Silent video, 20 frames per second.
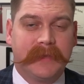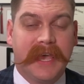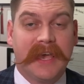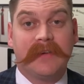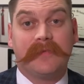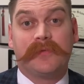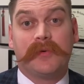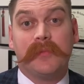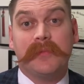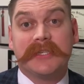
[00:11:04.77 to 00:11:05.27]

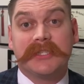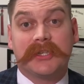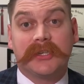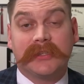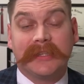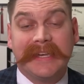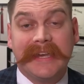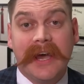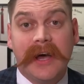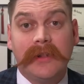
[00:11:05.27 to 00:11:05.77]
And for Mr.
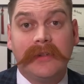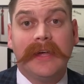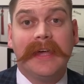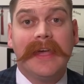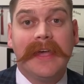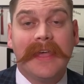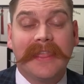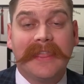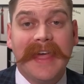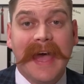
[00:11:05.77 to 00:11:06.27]
Leal,
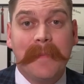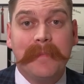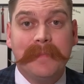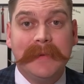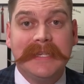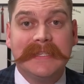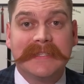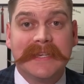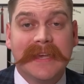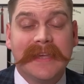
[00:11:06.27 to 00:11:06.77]
that
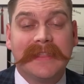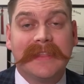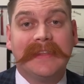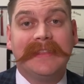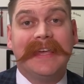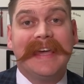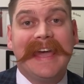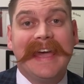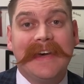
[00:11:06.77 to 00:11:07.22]
means that the